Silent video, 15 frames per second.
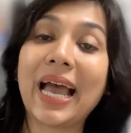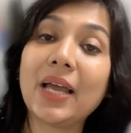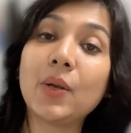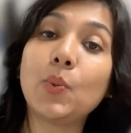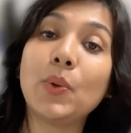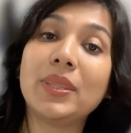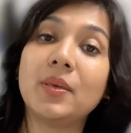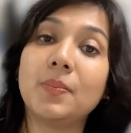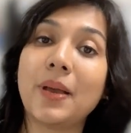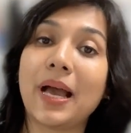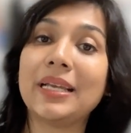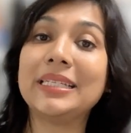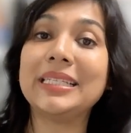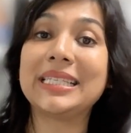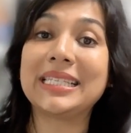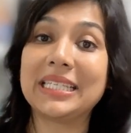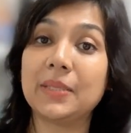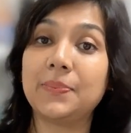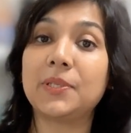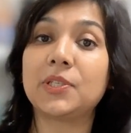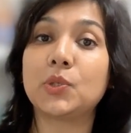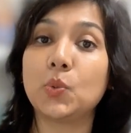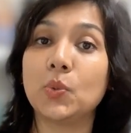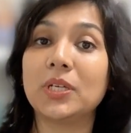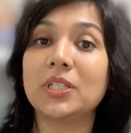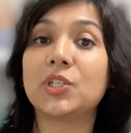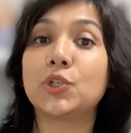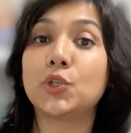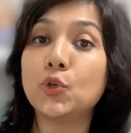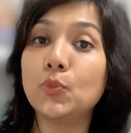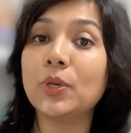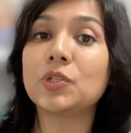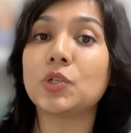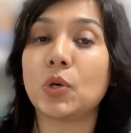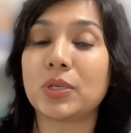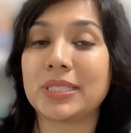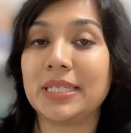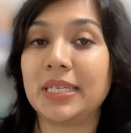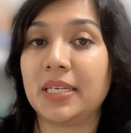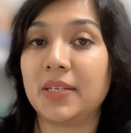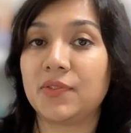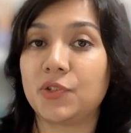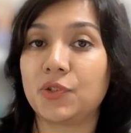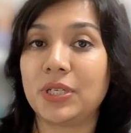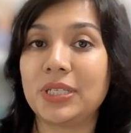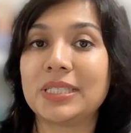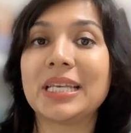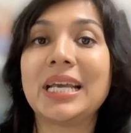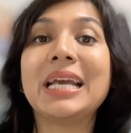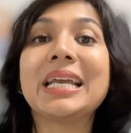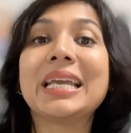and when the balance tips towards too much oxidative stress,